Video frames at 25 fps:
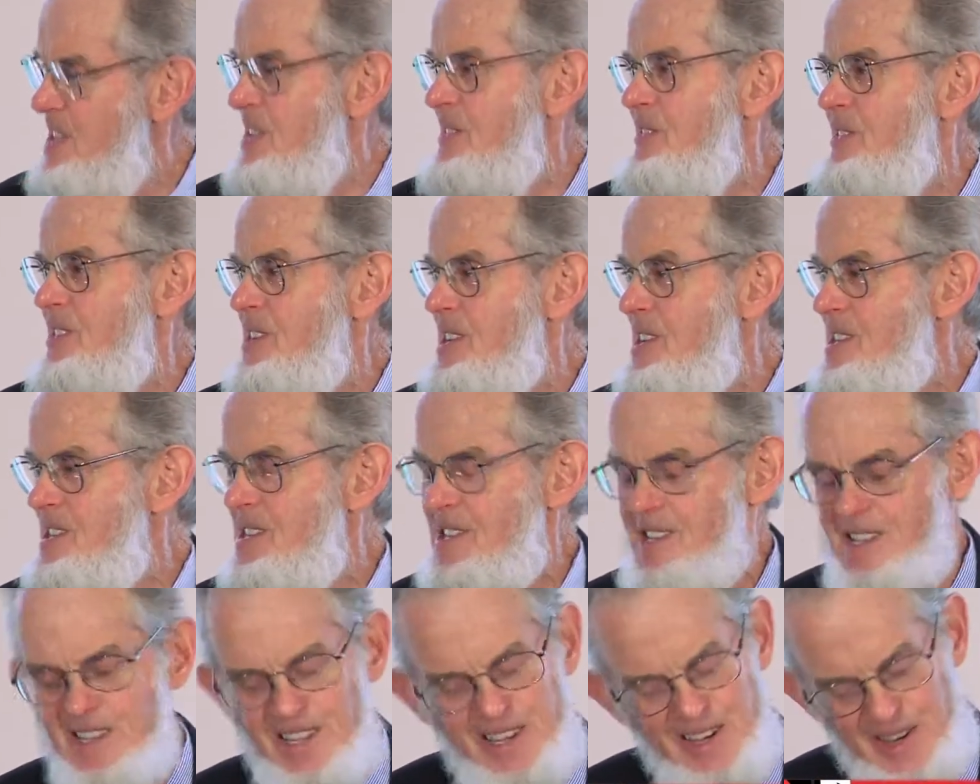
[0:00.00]
that feeds
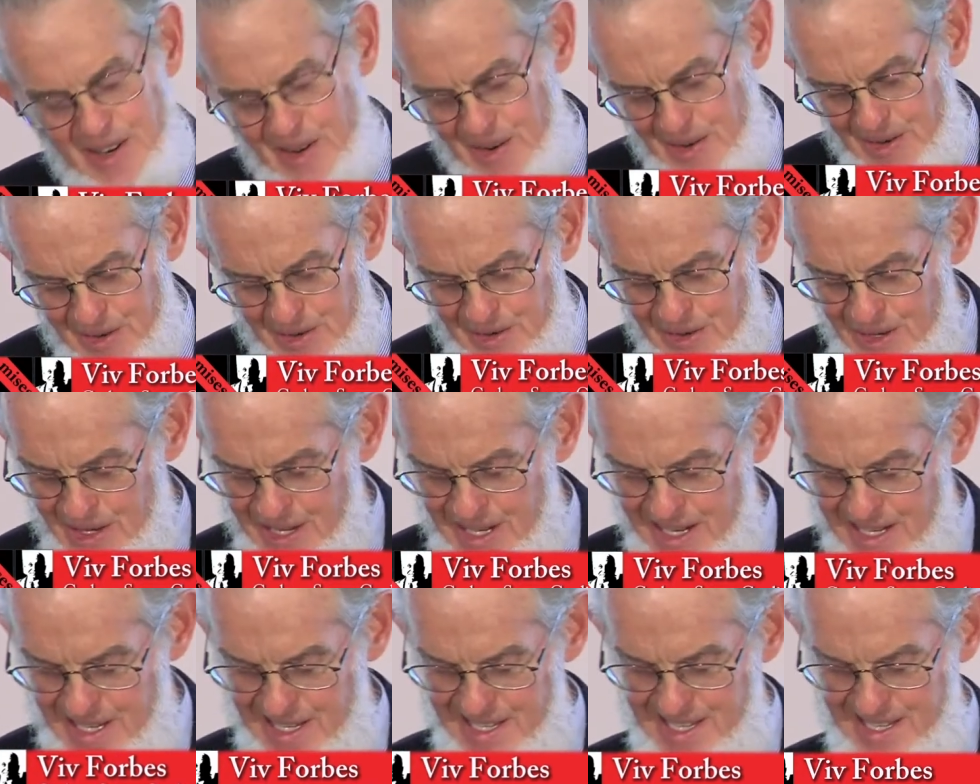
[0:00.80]
us, not
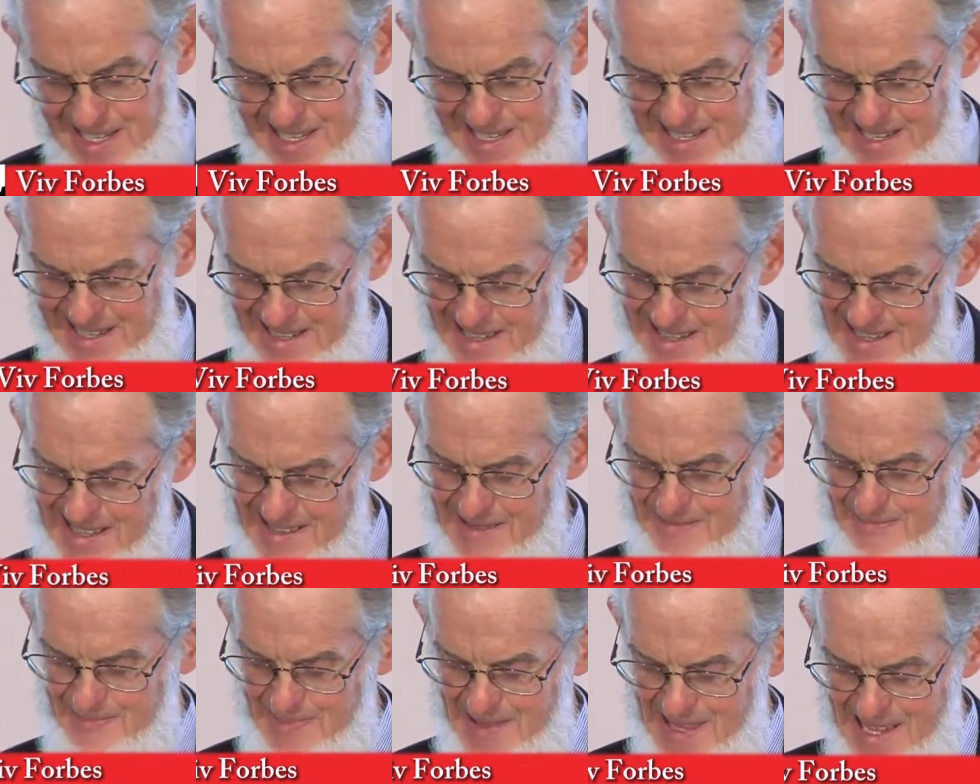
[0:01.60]
trees.
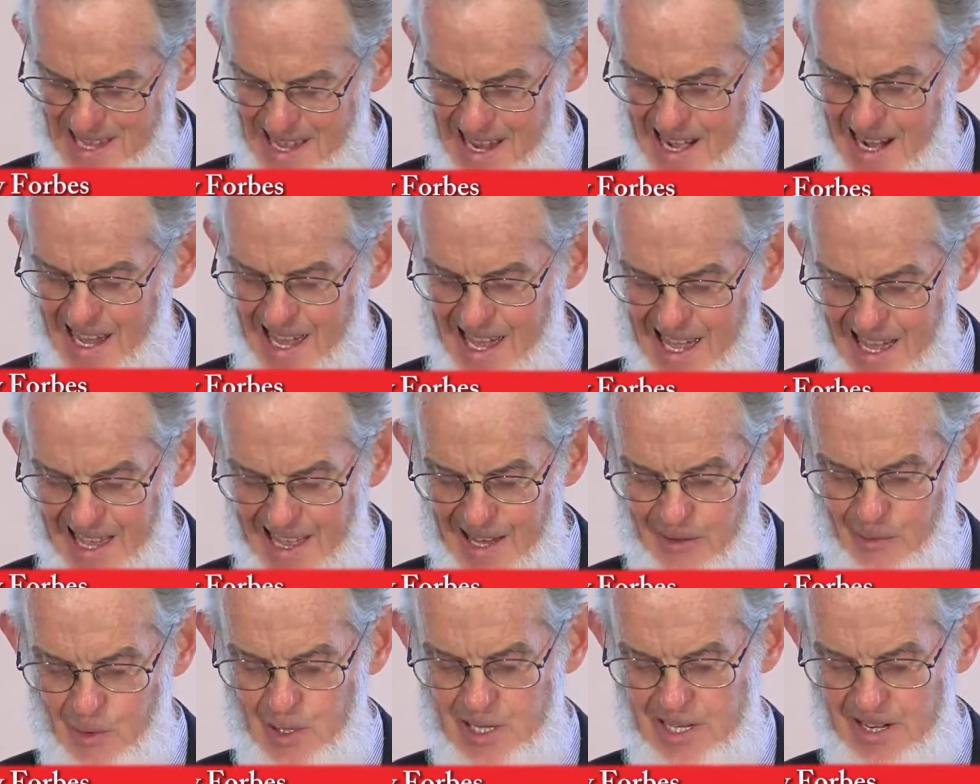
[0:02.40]
Anyhow,
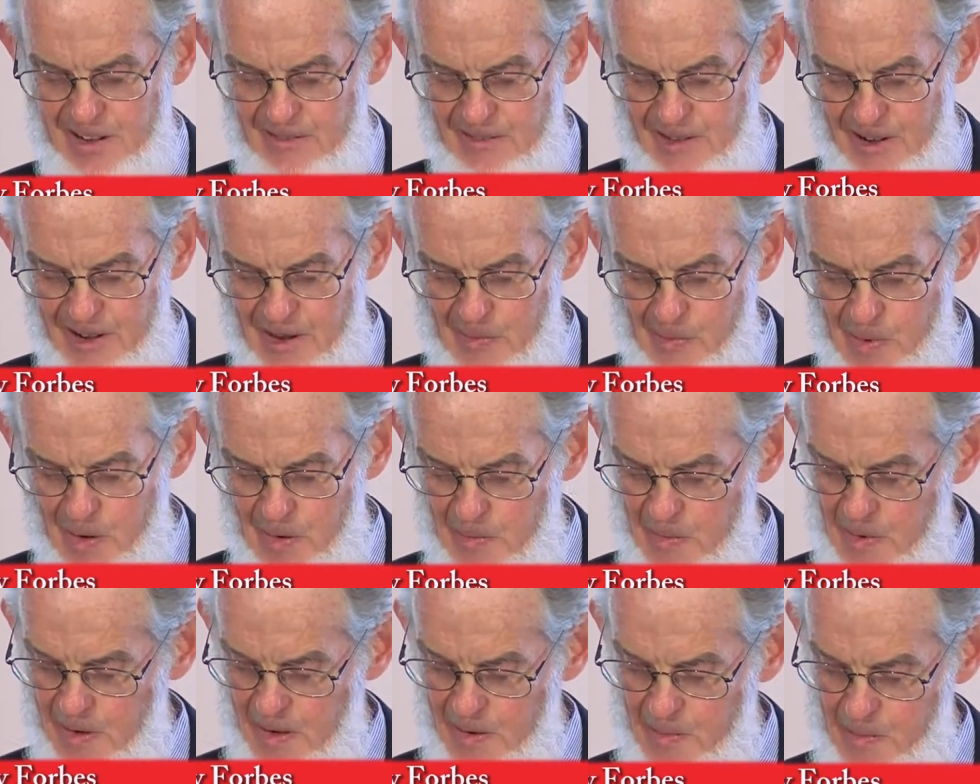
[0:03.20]
that wasn't a very
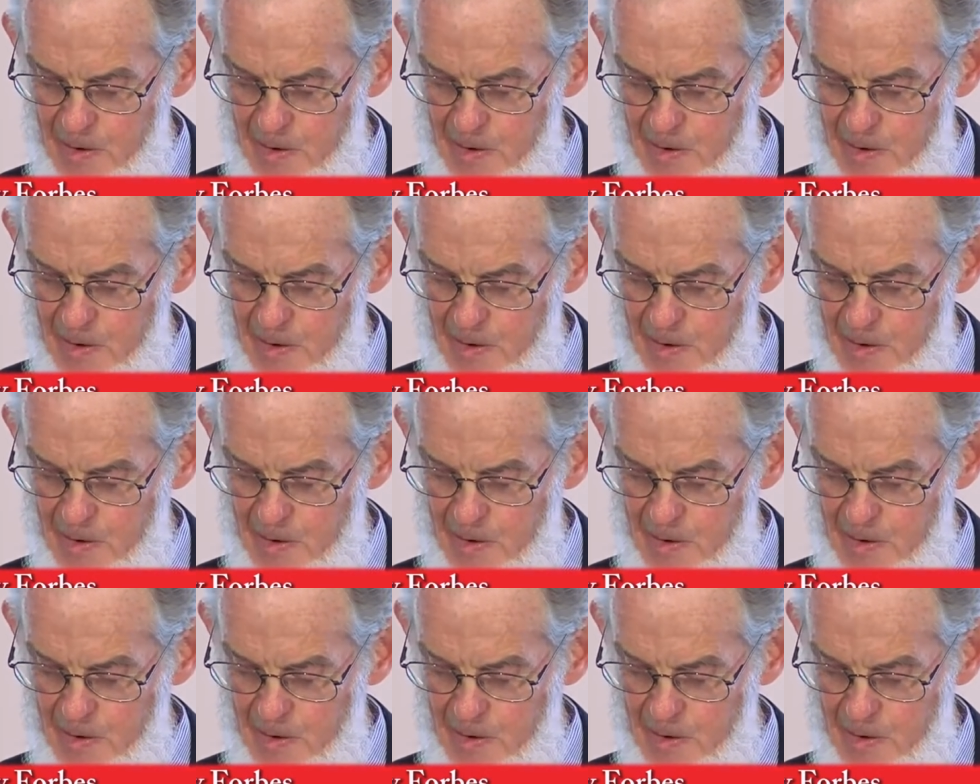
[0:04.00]
popular